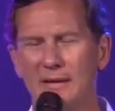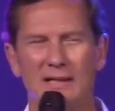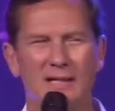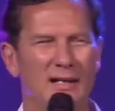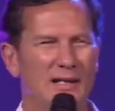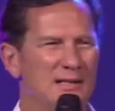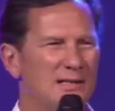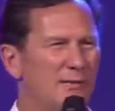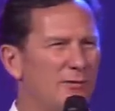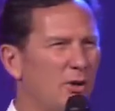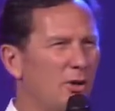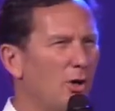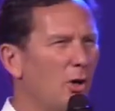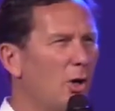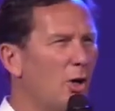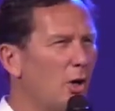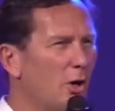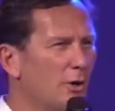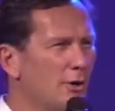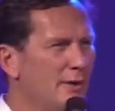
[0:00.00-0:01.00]
because of our
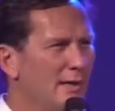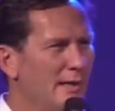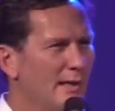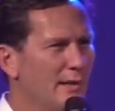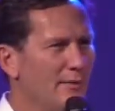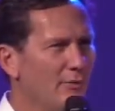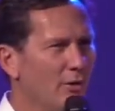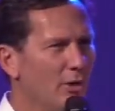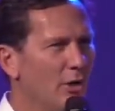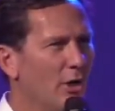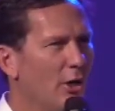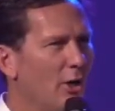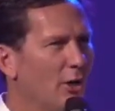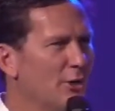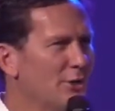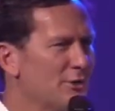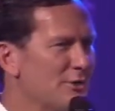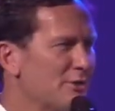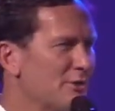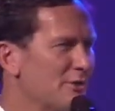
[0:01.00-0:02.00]
hardening of our
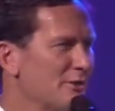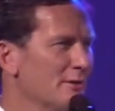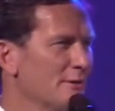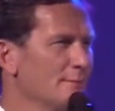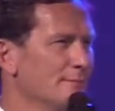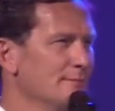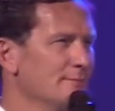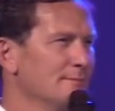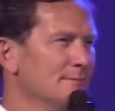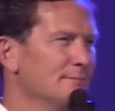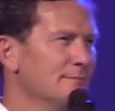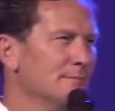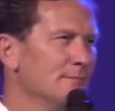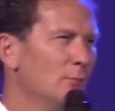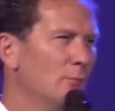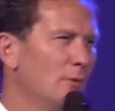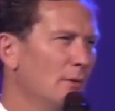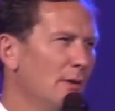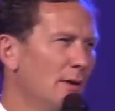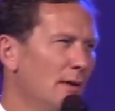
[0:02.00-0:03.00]
hearts,
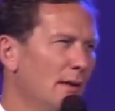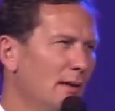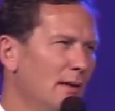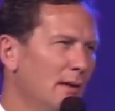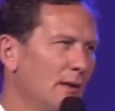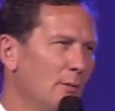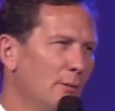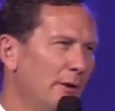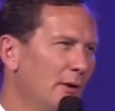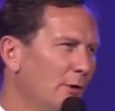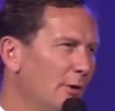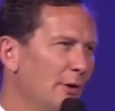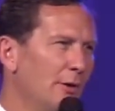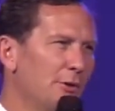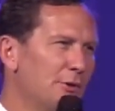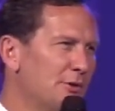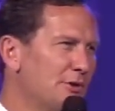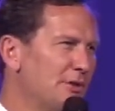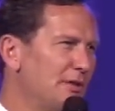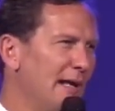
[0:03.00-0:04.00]
we don't
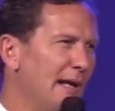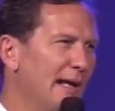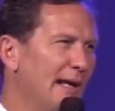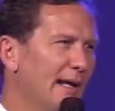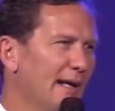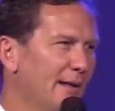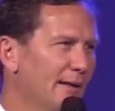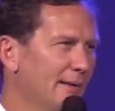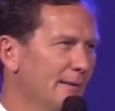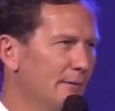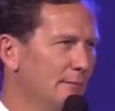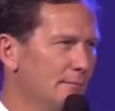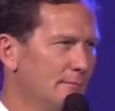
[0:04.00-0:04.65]
understand.